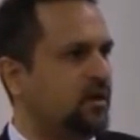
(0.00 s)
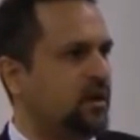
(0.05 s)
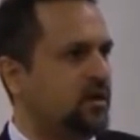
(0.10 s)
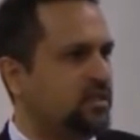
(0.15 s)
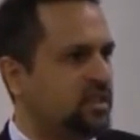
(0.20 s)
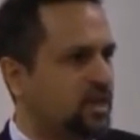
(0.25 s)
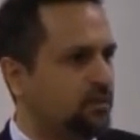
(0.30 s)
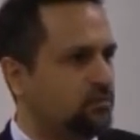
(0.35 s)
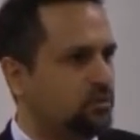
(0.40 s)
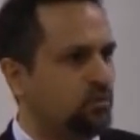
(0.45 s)
a
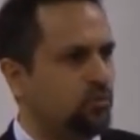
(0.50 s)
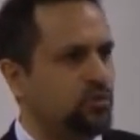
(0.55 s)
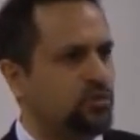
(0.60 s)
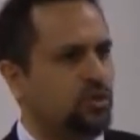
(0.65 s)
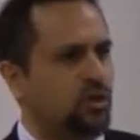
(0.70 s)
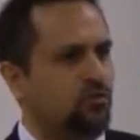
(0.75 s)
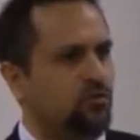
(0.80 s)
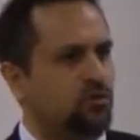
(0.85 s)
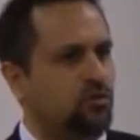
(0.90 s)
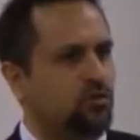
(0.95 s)
theme to which
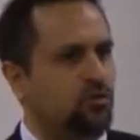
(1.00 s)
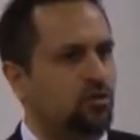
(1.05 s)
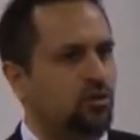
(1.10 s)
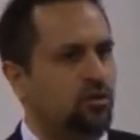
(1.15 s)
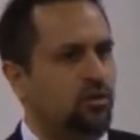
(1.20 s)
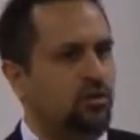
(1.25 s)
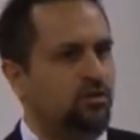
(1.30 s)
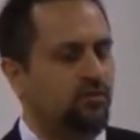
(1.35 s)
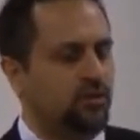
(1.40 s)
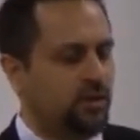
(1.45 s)
I'll return
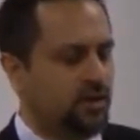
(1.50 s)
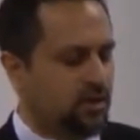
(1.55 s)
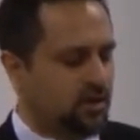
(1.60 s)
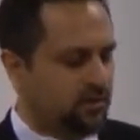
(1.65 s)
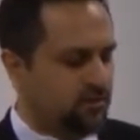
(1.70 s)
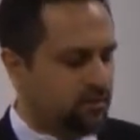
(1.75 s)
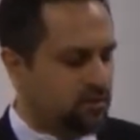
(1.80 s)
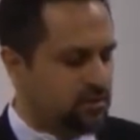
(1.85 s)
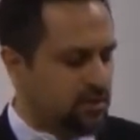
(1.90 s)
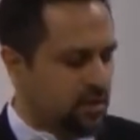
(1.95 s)
at the very end
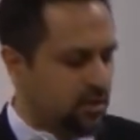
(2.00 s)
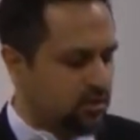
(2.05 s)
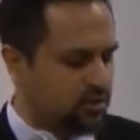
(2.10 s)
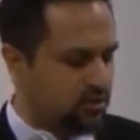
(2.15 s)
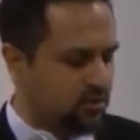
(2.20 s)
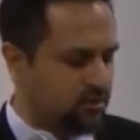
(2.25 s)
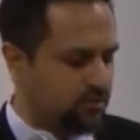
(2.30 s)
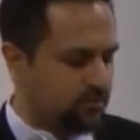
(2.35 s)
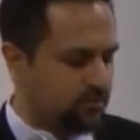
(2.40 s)
of this lecture.